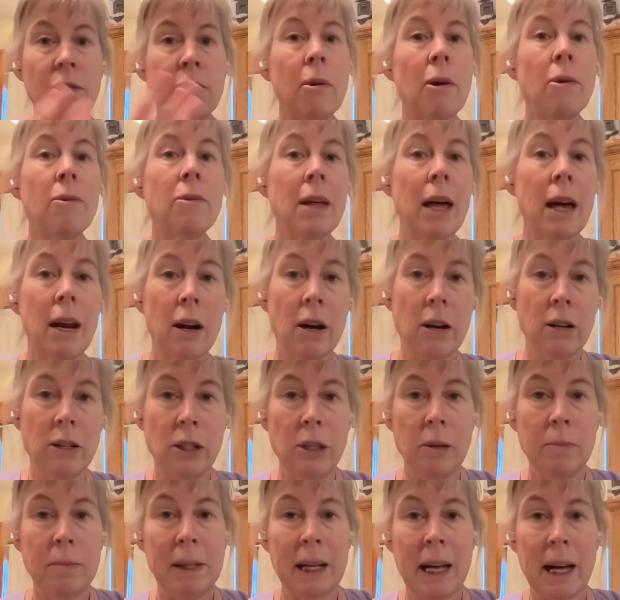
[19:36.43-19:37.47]
throw that
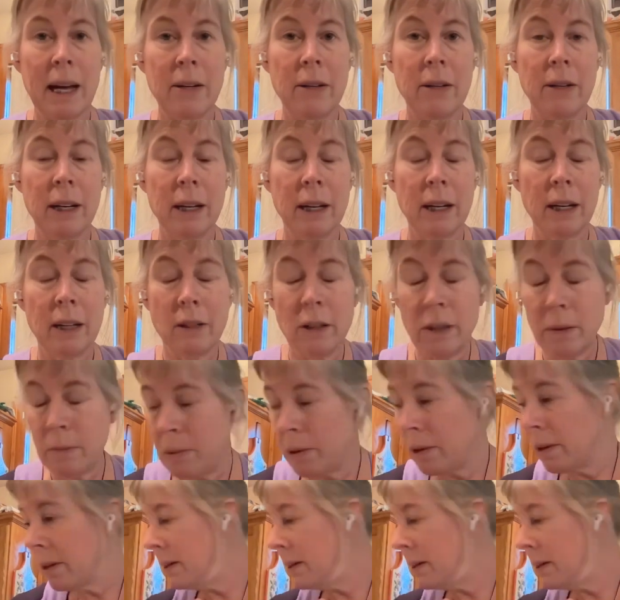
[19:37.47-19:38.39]
on your platter. It can look